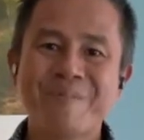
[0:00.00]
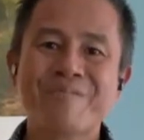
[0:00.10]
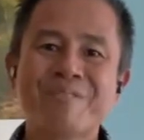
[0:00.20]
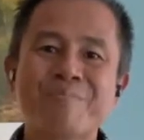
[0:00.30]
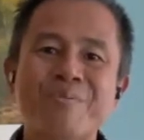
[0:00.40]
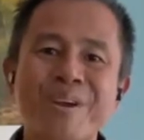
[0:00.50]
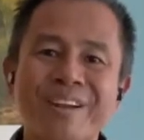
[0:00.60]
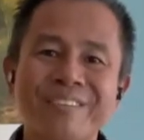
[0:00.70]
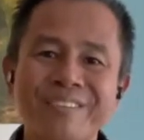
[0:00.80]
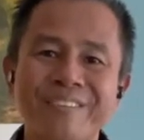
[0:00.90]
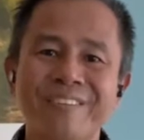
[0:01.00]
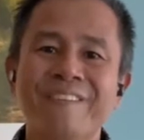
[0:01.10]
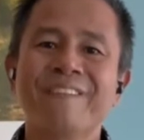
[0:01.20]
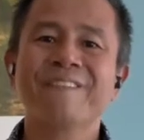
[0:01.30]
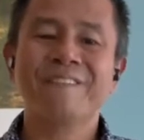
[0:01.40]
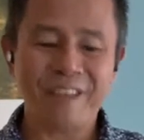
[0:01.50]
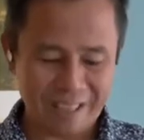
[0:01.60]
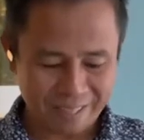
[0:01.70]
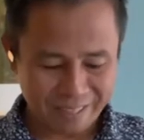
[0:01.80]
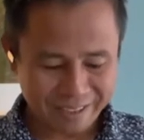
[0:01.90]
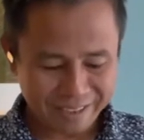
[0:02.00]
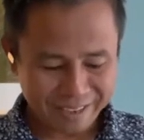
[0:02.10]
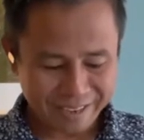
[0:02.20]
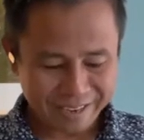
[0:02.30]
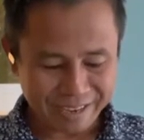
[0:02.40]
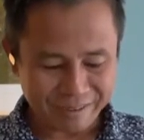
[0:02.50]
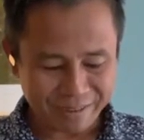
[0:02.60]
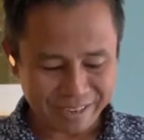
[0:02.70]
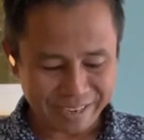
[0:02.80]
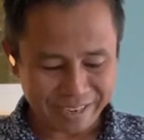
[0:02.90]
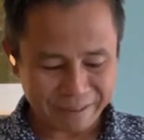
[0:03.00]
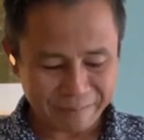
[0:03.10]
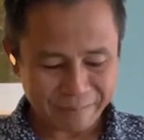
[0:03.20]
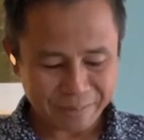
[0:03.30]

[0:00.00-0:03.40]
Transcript: We practice faith every day.